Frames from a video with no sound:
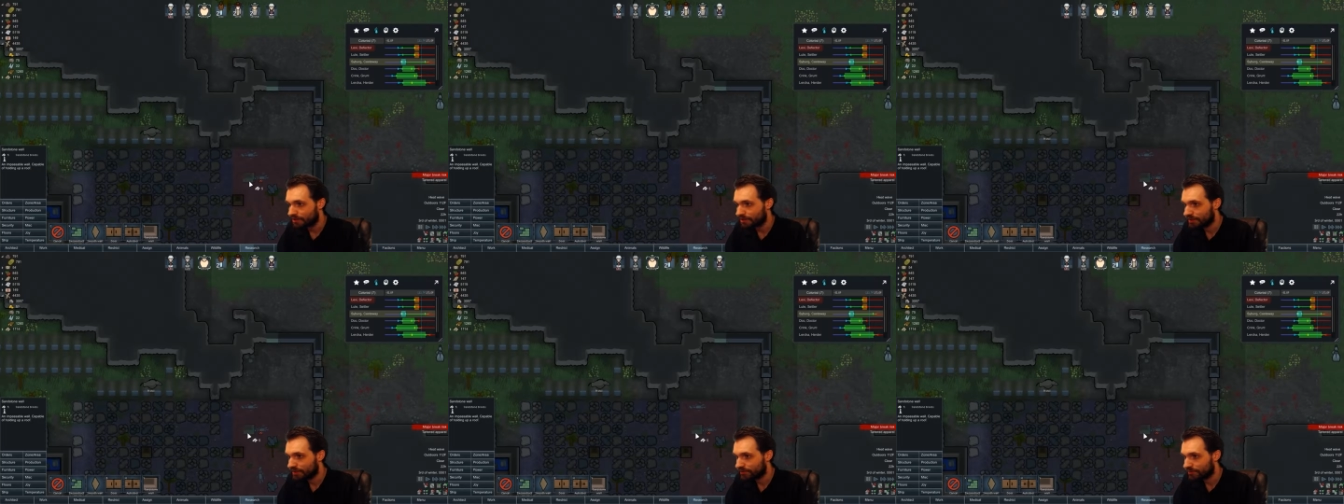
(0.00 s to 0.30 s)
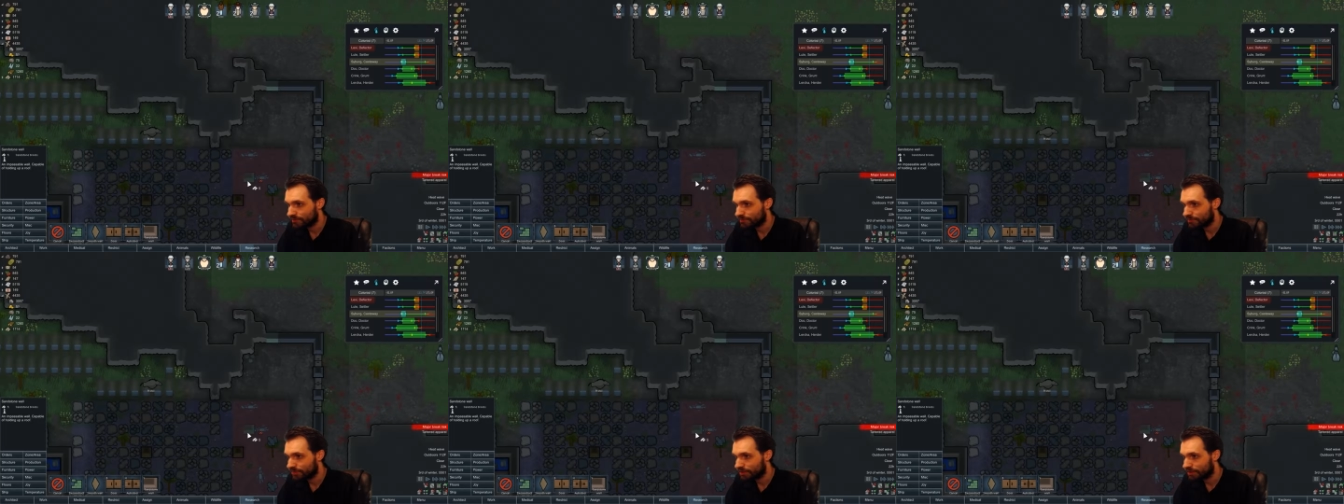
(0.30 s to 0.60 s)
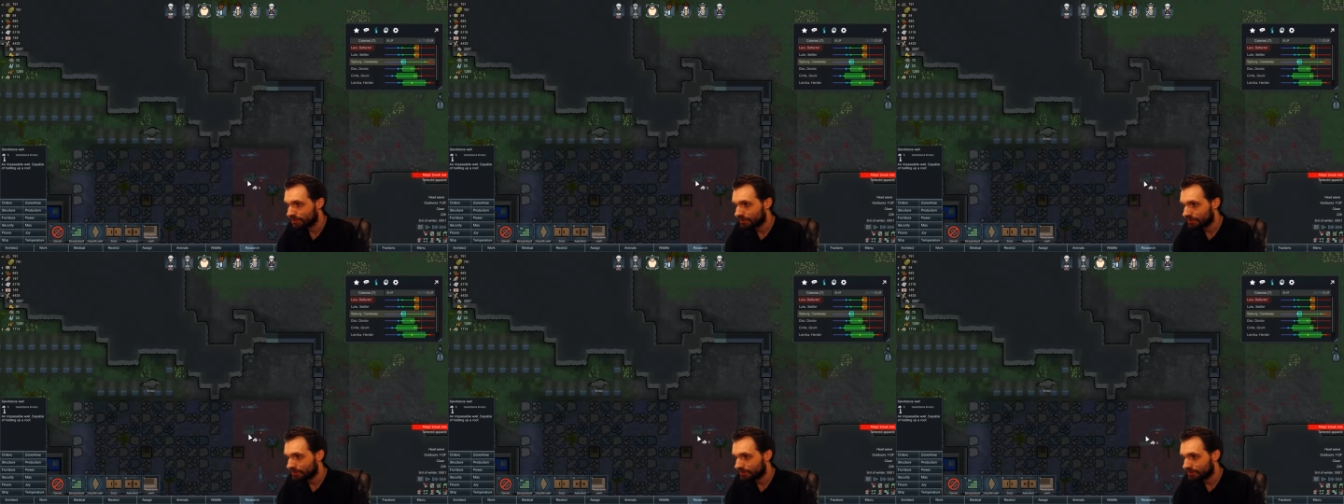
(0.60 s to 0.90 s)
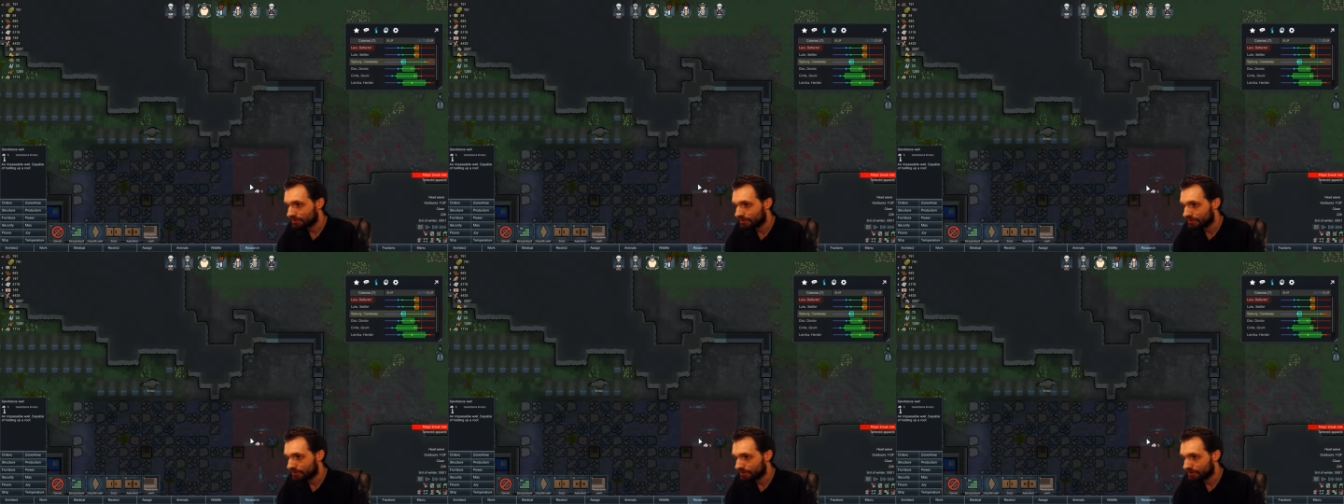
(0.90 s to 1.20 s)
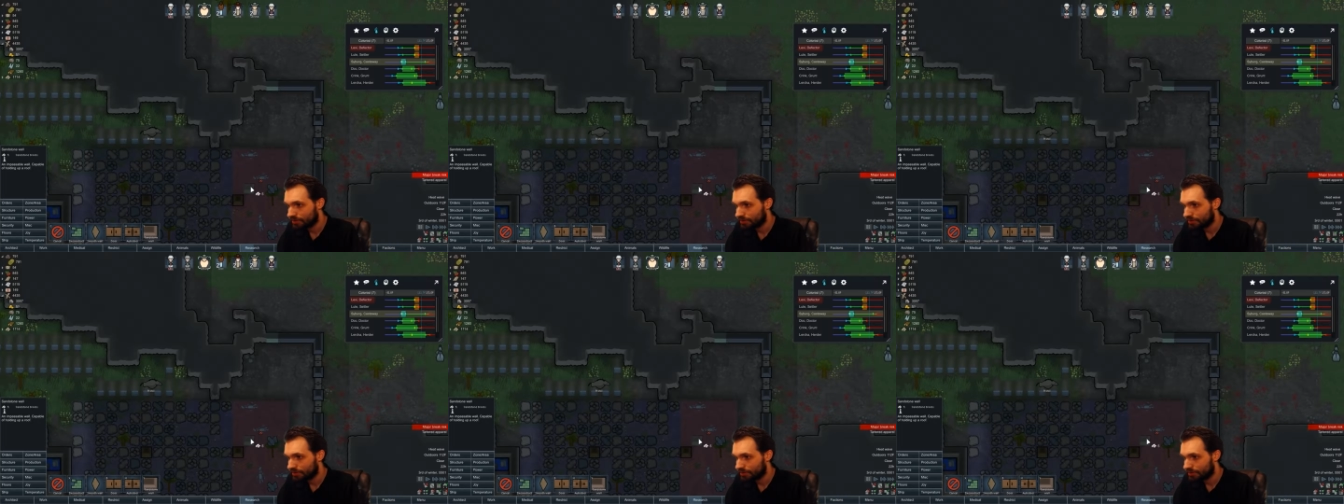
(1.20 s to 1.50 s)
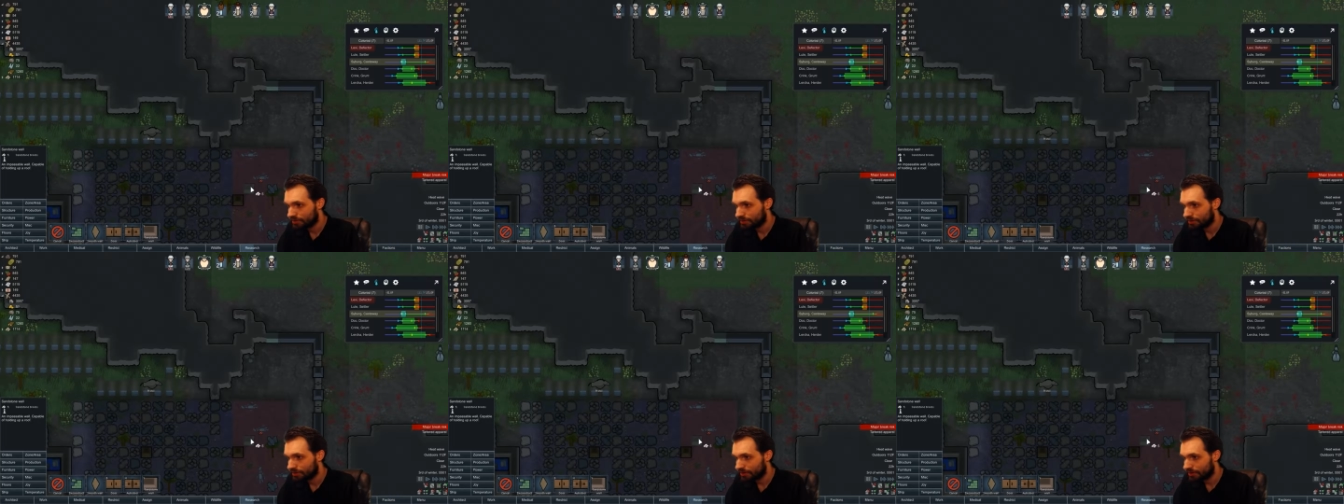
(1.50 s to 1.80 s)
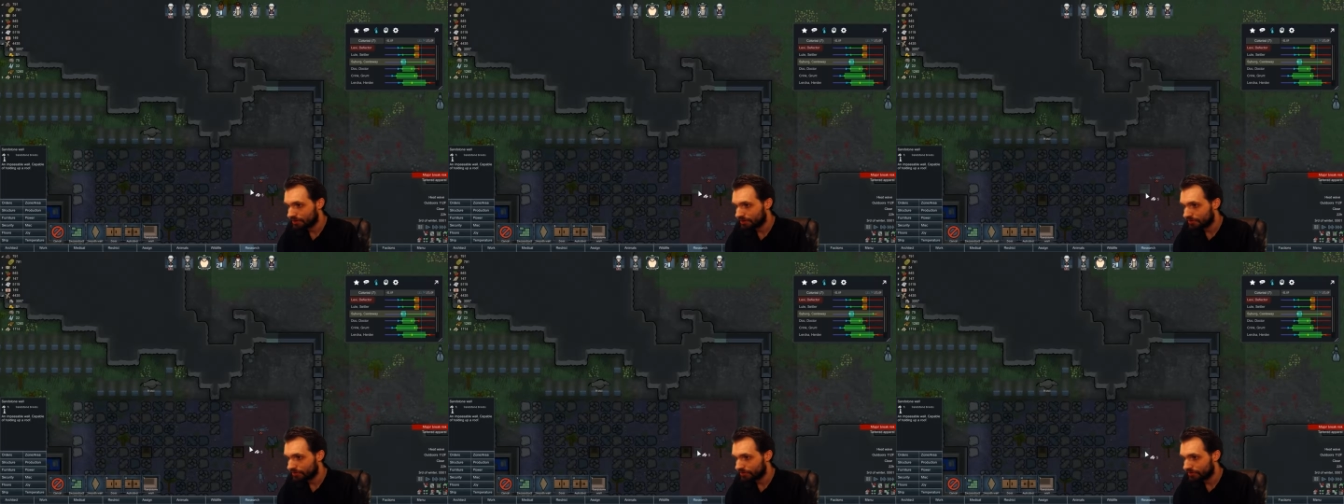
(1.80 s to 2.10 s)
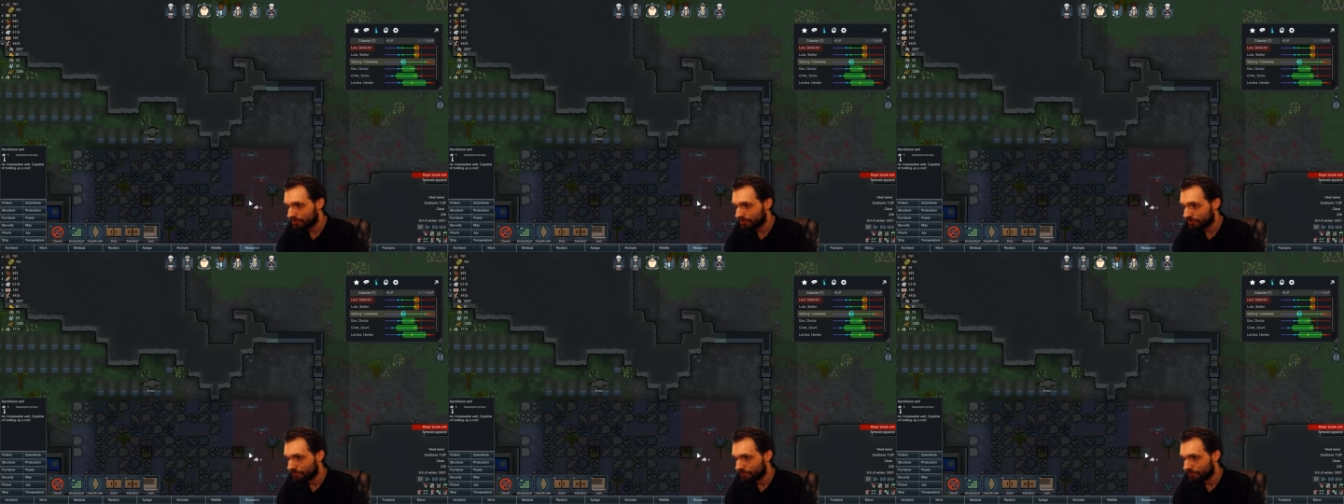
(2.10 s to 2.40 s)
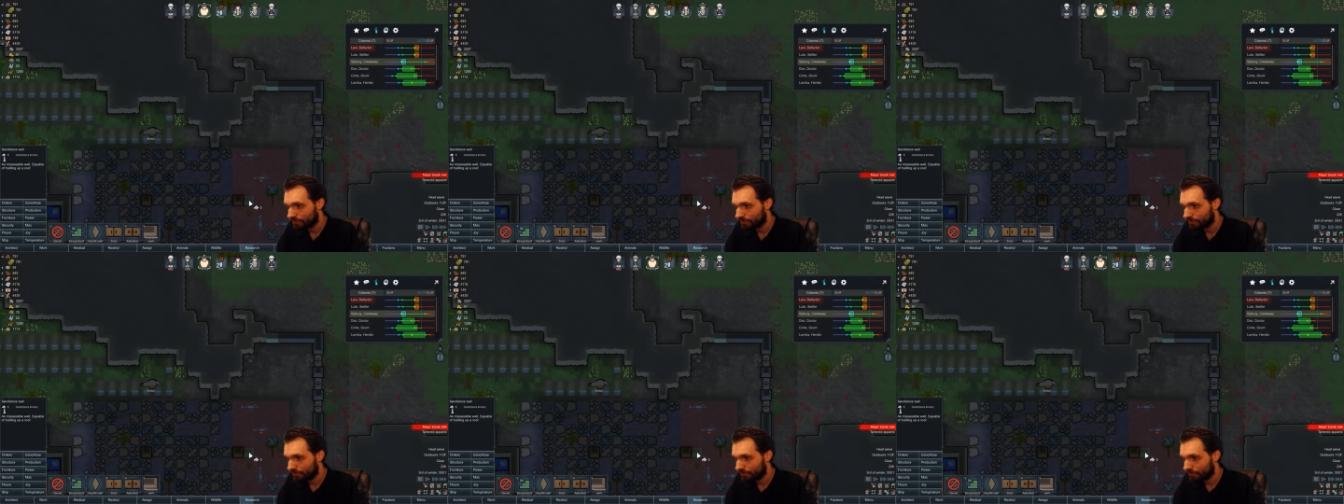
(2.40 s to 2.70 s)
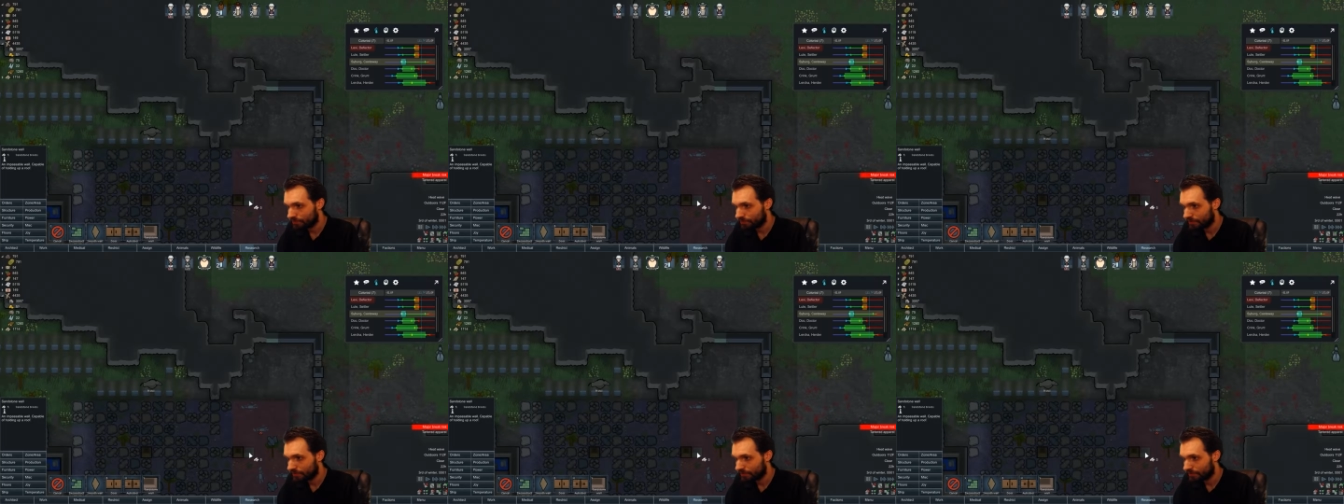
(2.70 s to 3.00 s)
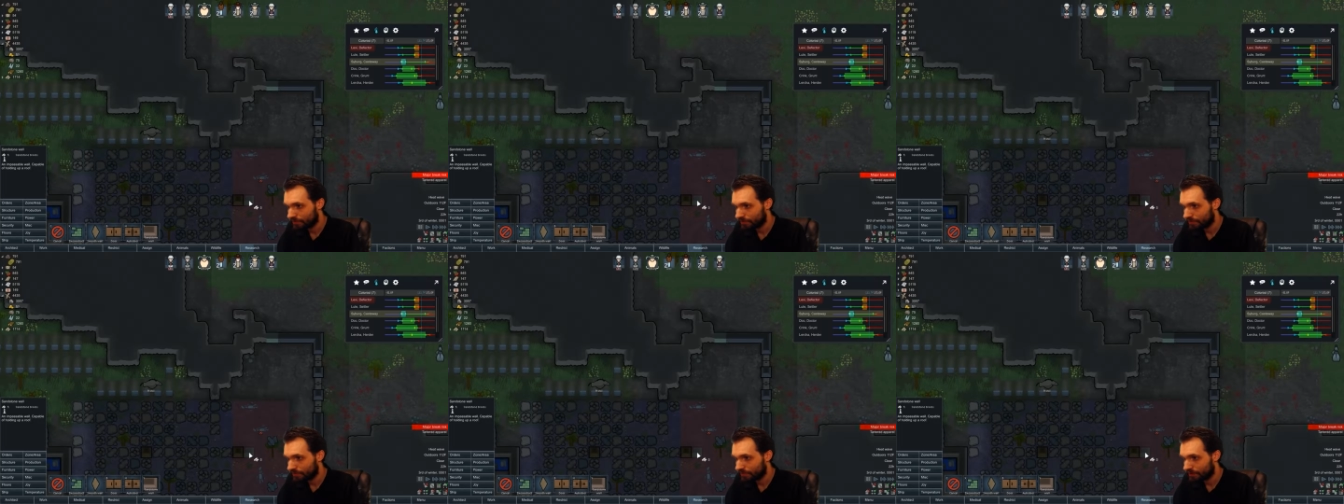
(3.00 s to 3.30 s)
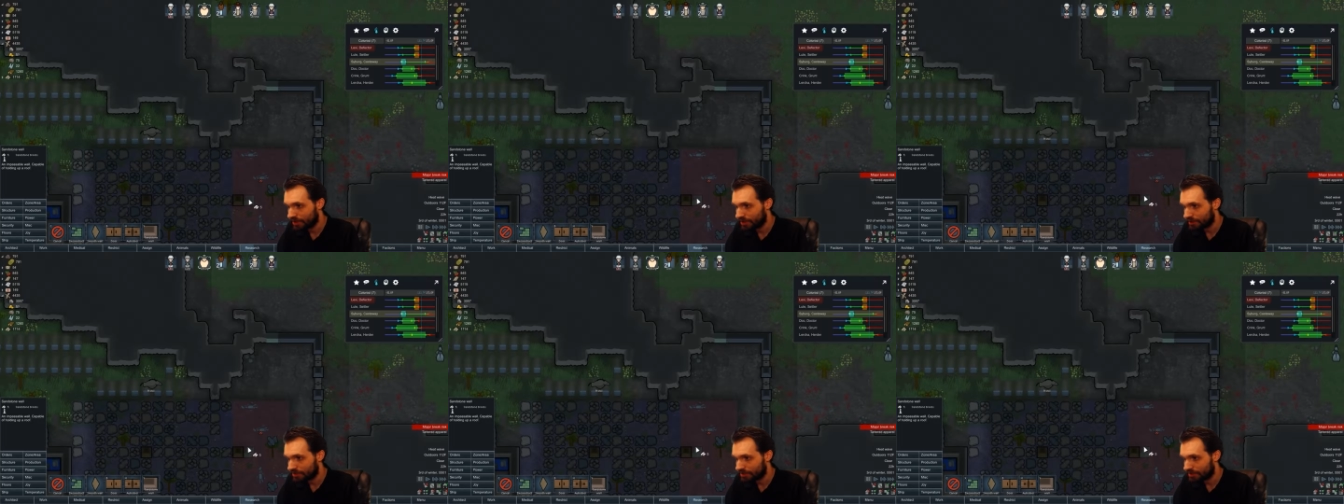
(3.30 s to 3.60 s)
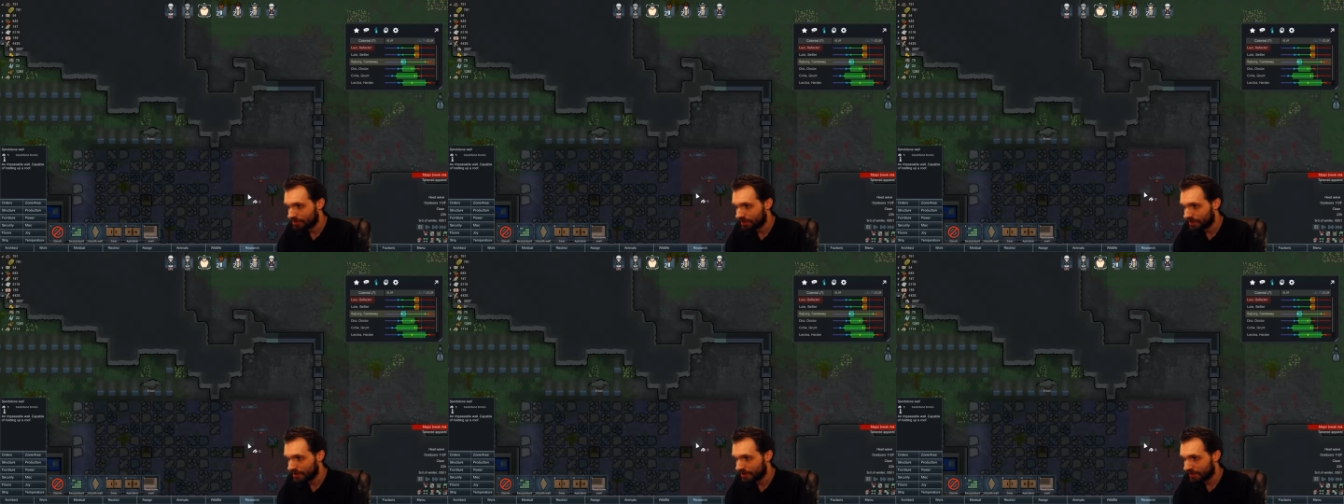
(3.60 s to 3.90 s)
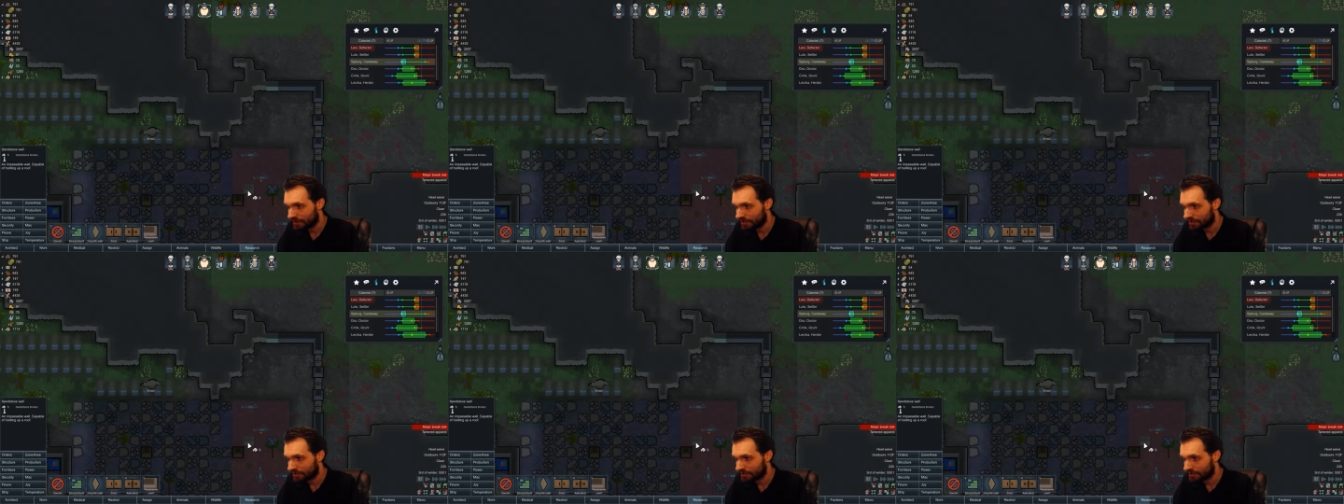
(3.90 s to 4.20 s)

I never really um, finished that.